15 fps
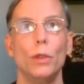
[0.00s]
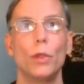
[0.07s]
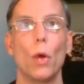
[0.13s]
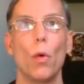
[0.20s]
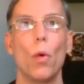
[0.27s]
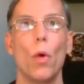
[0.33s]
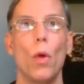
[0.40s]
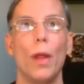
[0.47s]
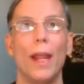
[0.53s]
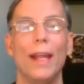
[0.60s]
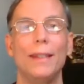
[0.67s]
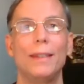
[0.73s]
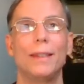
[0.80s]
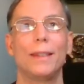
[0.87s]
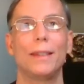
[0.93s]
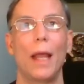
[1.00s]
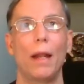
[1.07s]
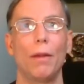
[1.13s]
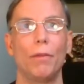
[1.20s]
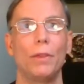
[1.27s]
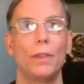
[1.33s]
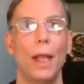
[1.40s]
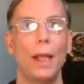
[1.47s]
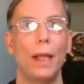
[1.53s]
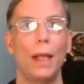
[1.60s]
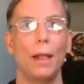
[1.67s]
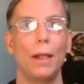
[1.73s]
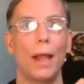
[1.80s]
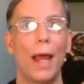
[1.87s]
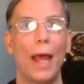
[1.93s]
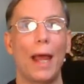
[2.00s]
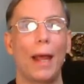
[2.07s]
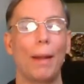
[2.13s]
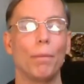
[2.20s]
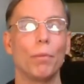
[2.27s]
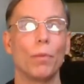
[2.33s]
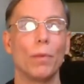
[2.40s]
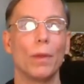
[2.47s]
So instead of taking that,